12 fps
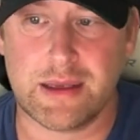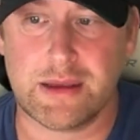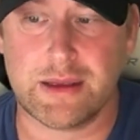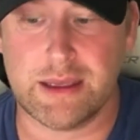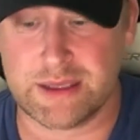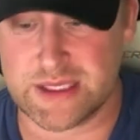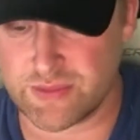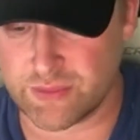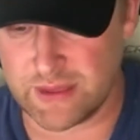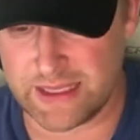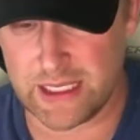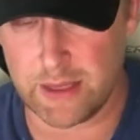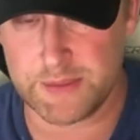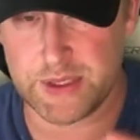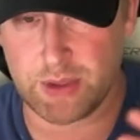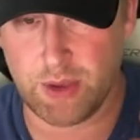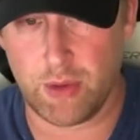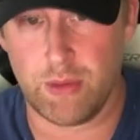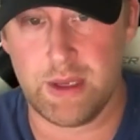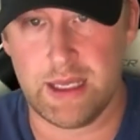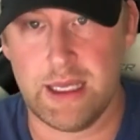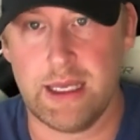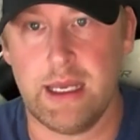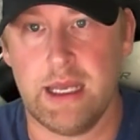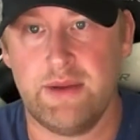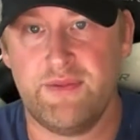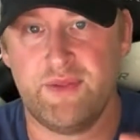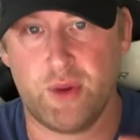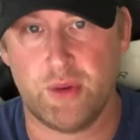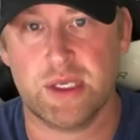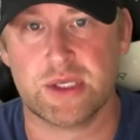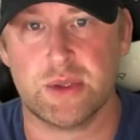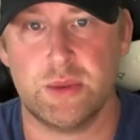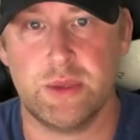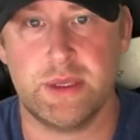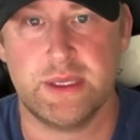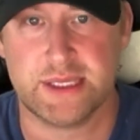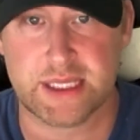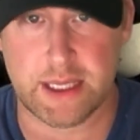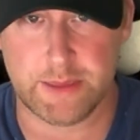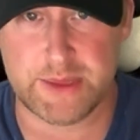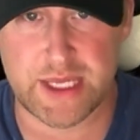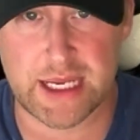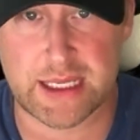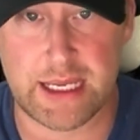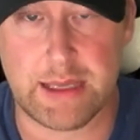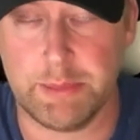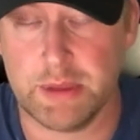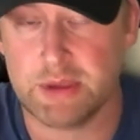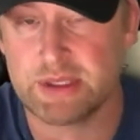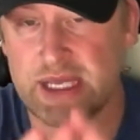it just really helps you hone in and focus on the subject, and it blurs